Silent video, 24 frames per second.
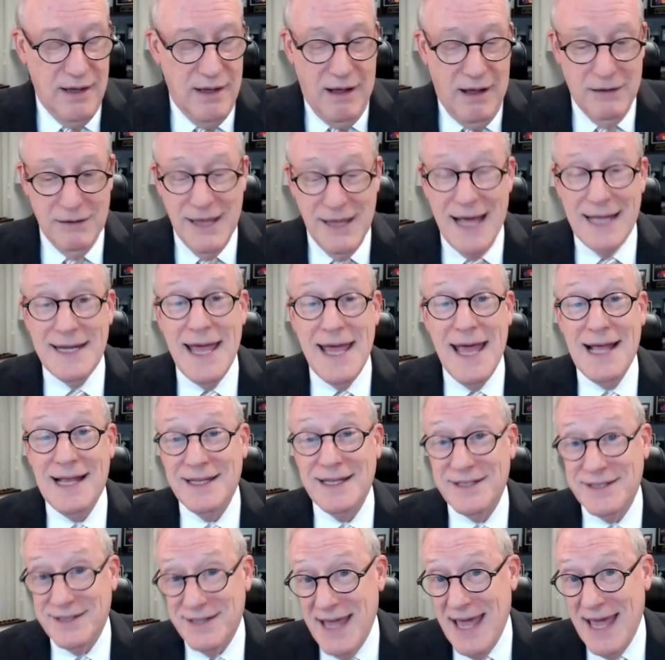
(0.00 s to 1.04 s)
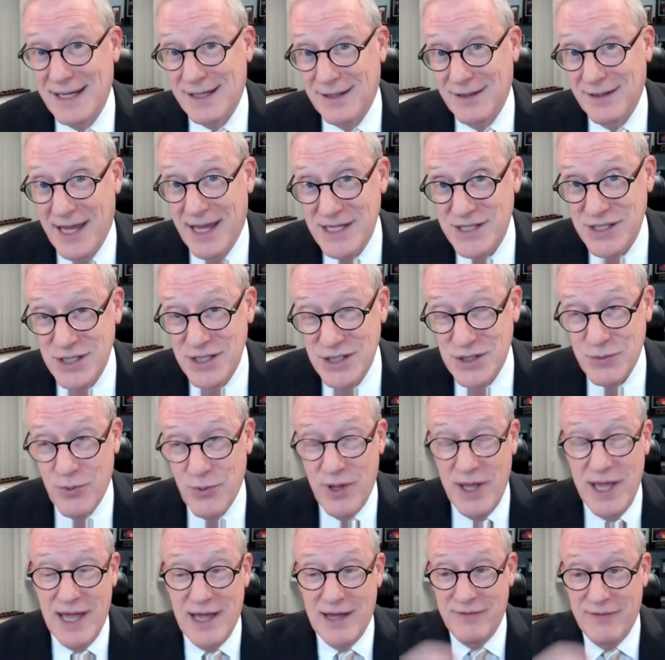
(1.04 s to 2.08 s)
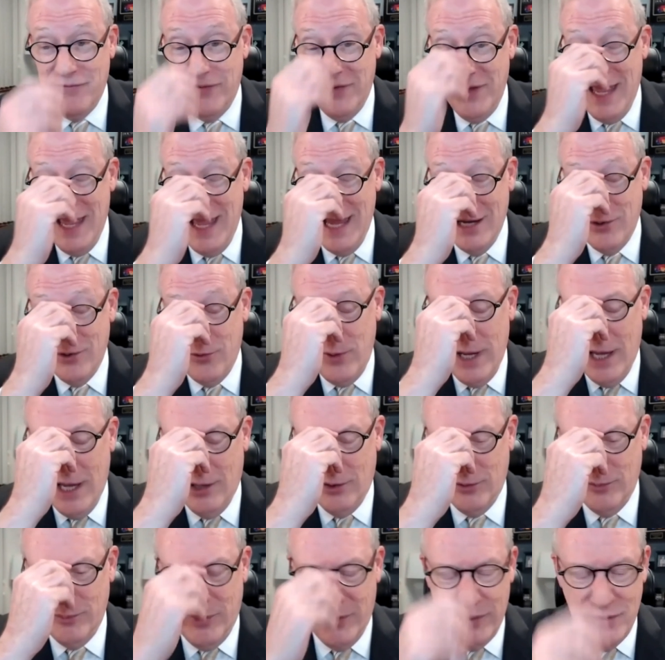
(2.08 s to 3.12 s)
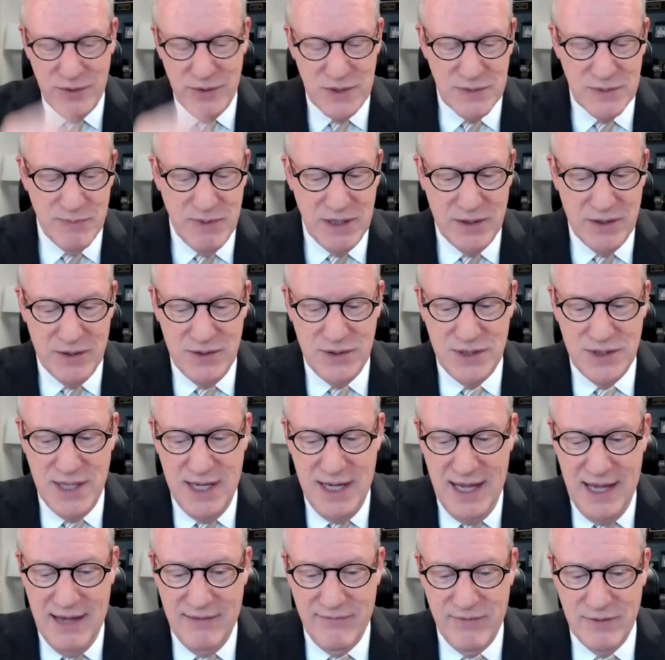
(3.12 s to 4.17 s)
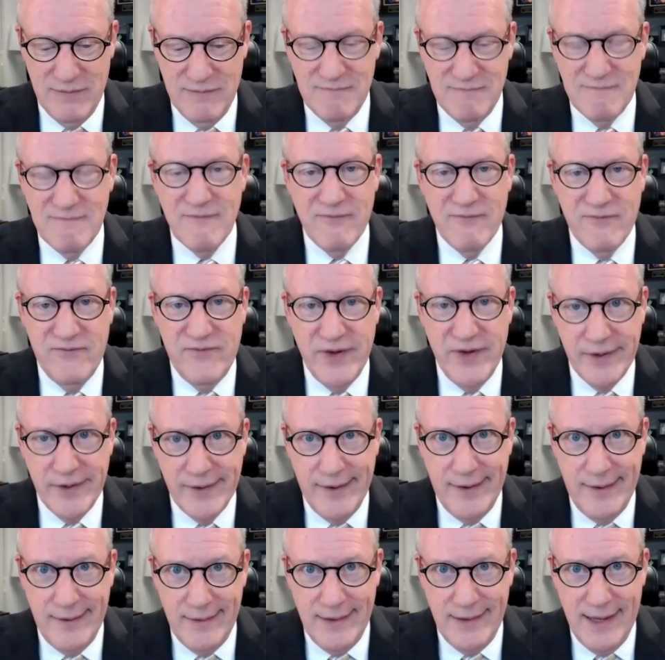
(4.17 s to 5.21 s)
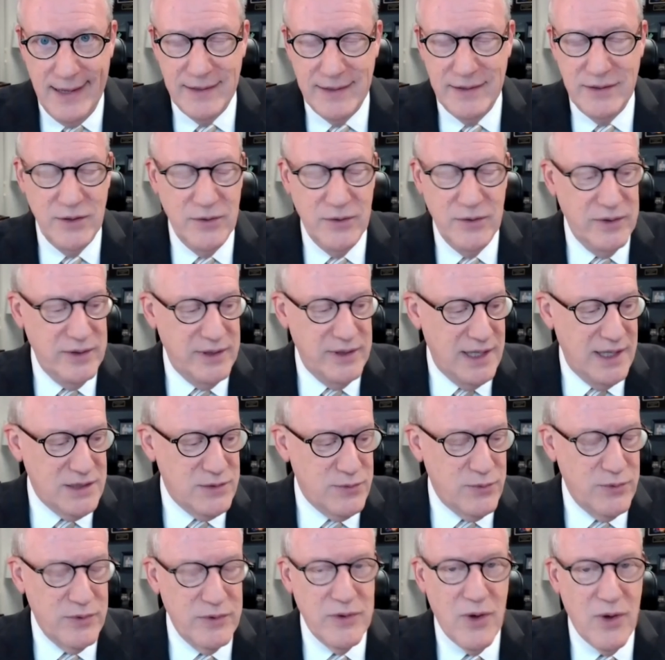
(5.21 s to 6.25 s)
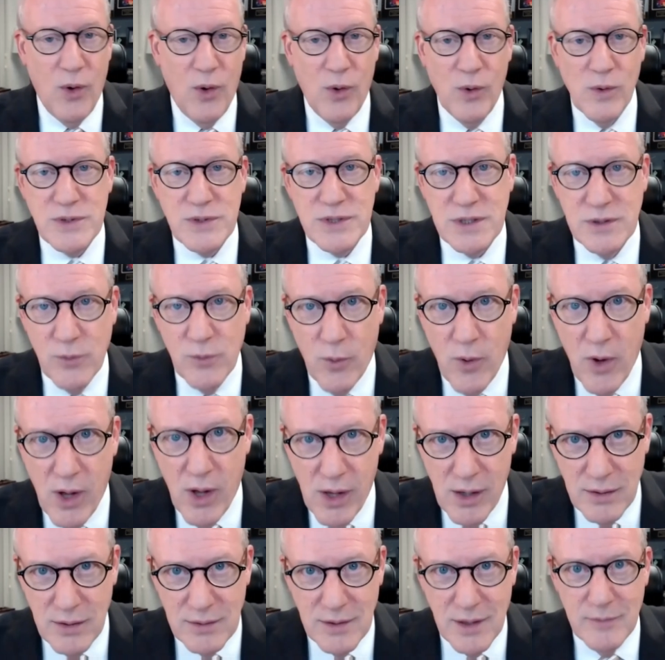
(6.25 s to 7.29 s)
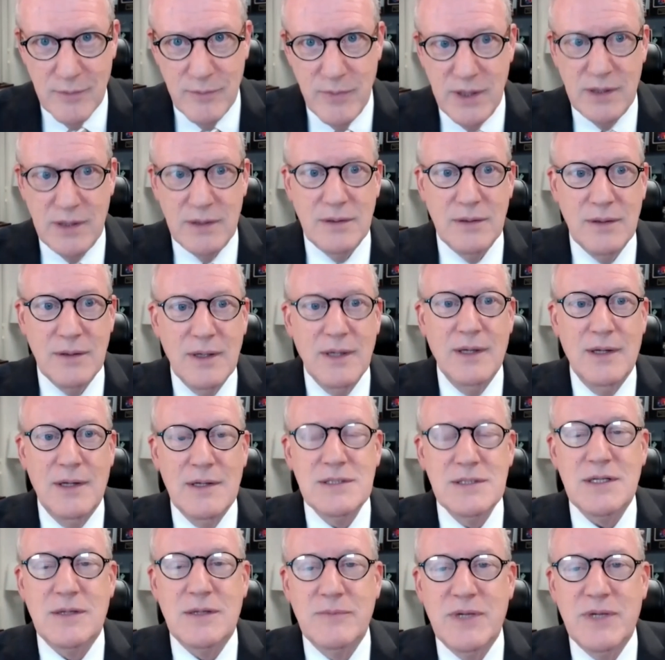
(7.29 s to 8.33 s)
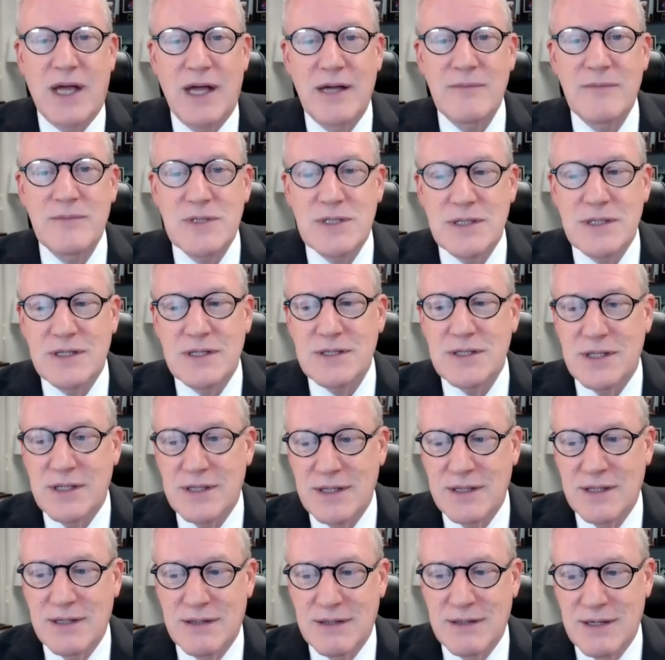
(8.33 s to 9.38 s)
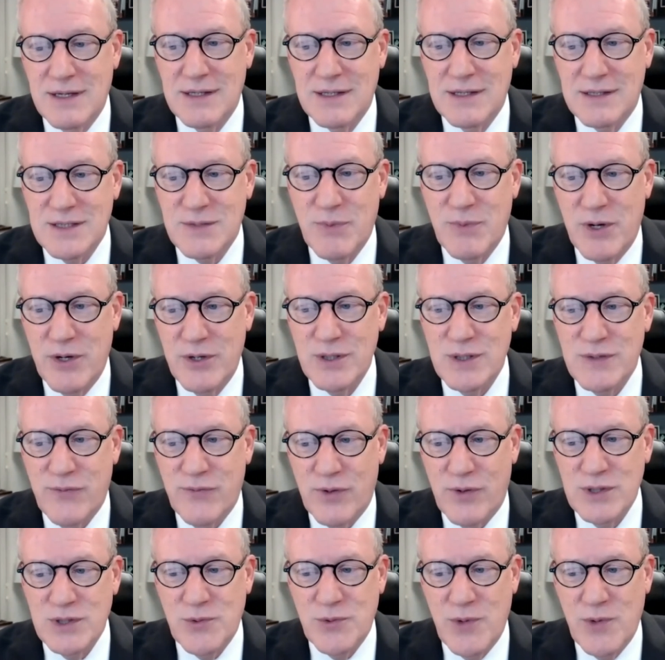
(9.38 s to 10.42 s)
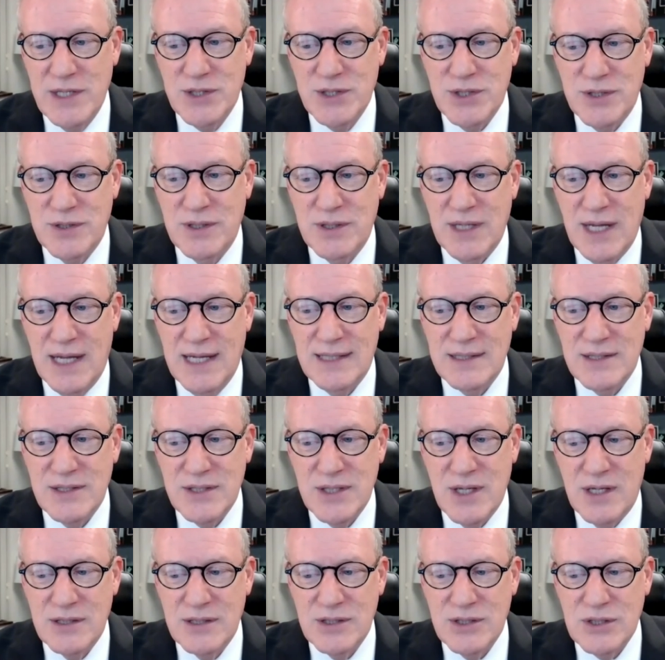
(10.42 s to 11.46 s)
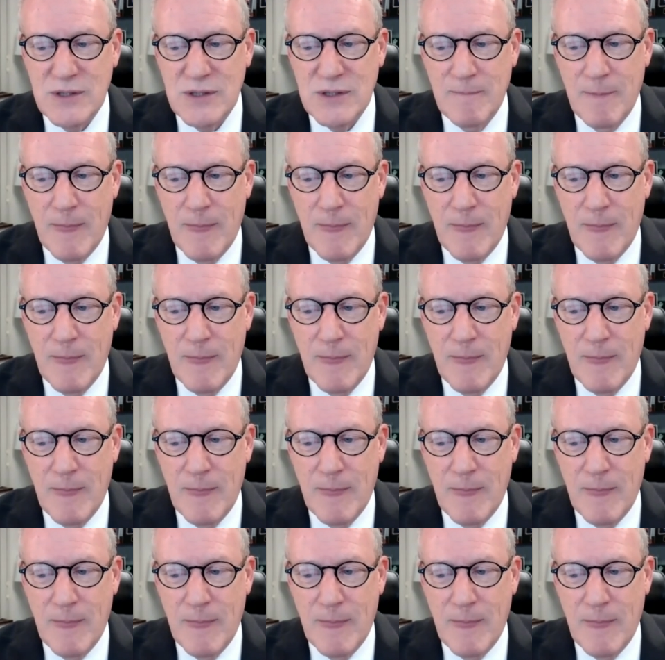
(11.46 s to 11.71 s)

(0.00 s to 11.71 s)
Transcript: A lot of adolescents will have angry outbursts because they haven't figured out how to do it. That's where the holes in the wall come in sometimes, as they experience frustration and such.